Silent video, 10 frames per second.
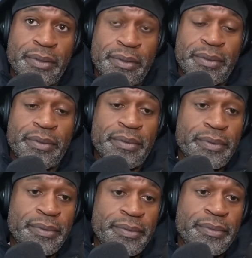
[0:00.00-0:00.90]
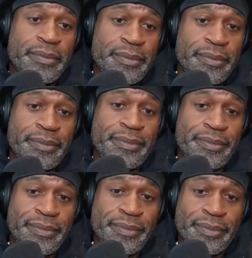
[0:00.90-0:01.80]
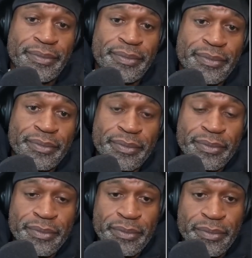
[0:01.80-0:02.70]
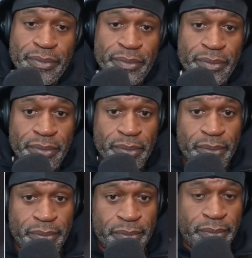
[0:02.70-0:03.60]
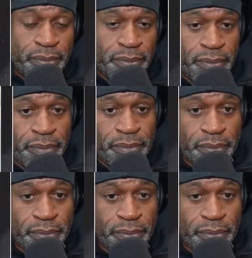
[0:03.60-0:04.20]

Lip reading: This person isn't speaking.